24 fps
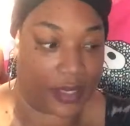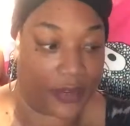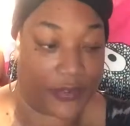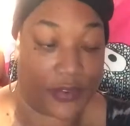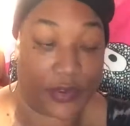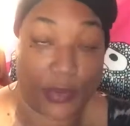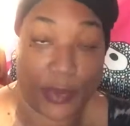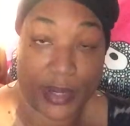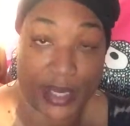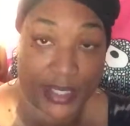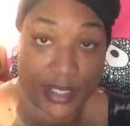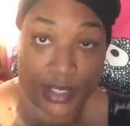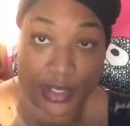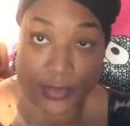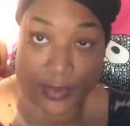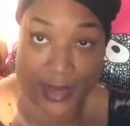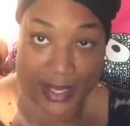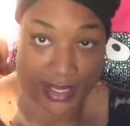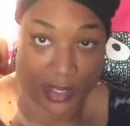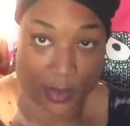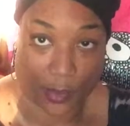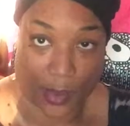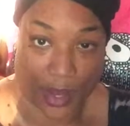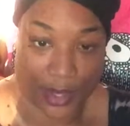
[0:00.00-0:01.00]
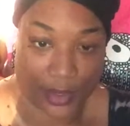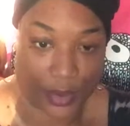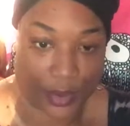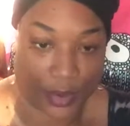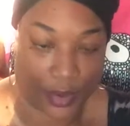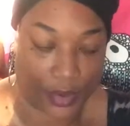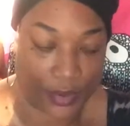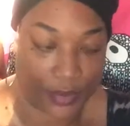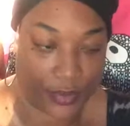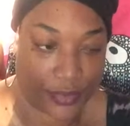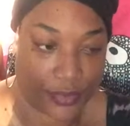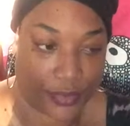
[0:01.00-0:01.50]
If you wanted to do it as a
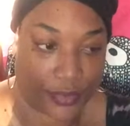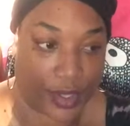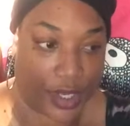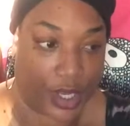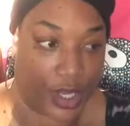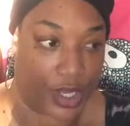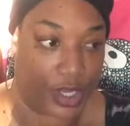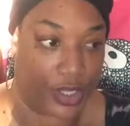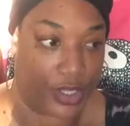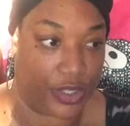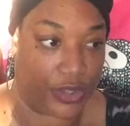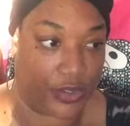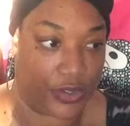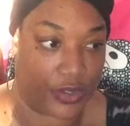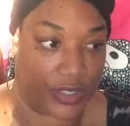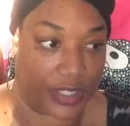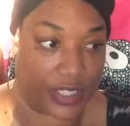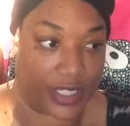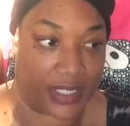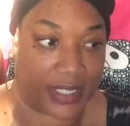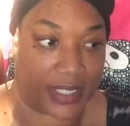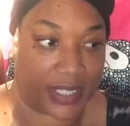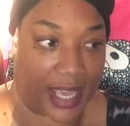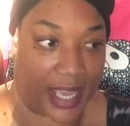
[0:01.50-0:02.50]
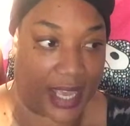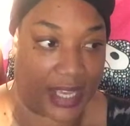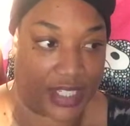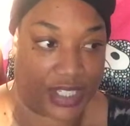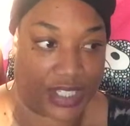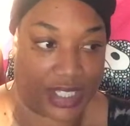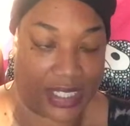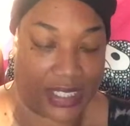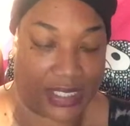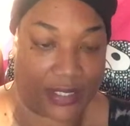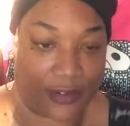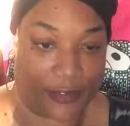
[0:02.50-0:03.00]
one-off, you could just get a
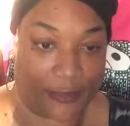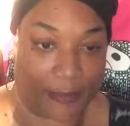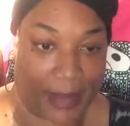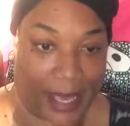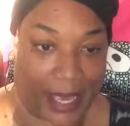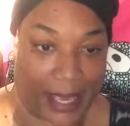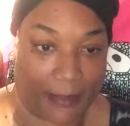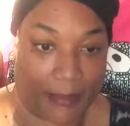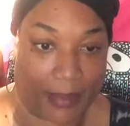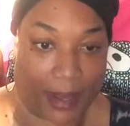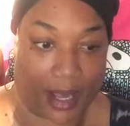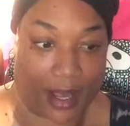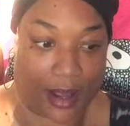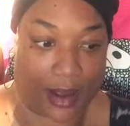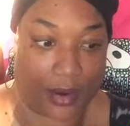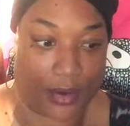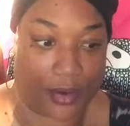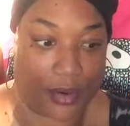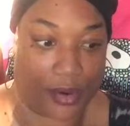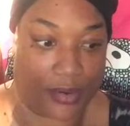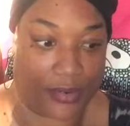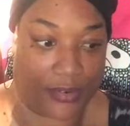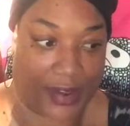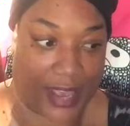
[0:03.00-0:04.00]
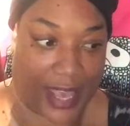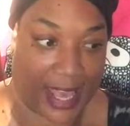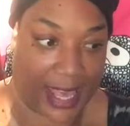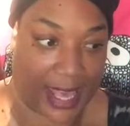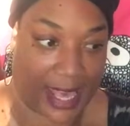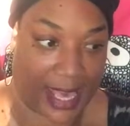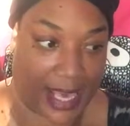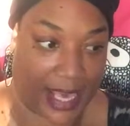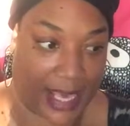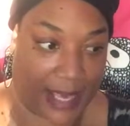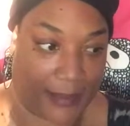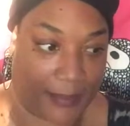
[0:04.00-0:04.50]
sheet of paper or
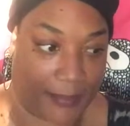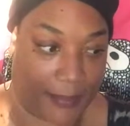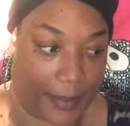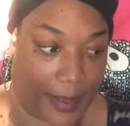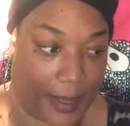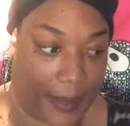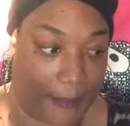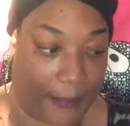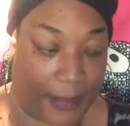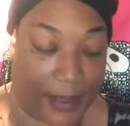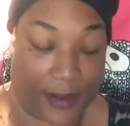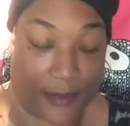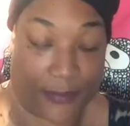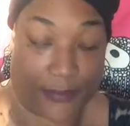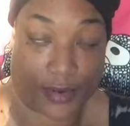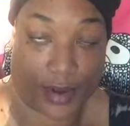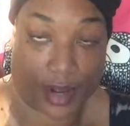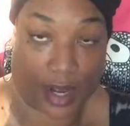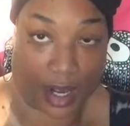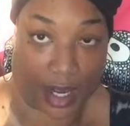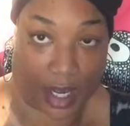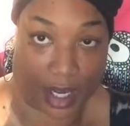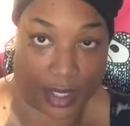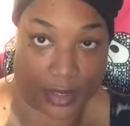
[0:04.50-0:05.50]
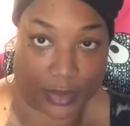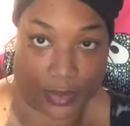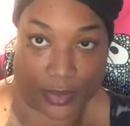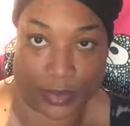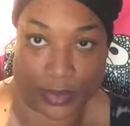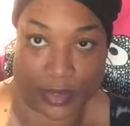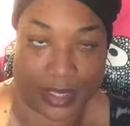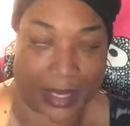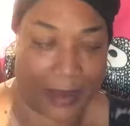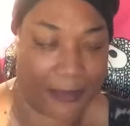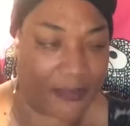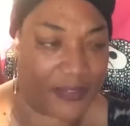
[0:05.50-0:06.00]
a bit of card
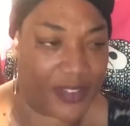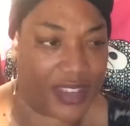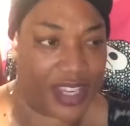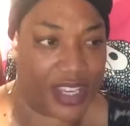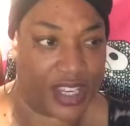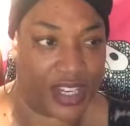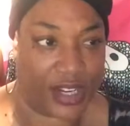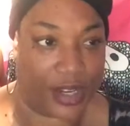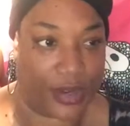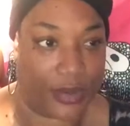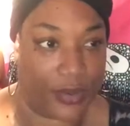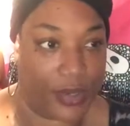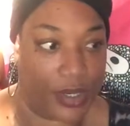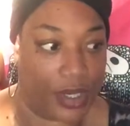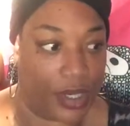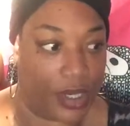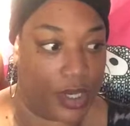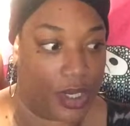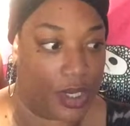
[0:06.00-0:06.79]
or something, you know.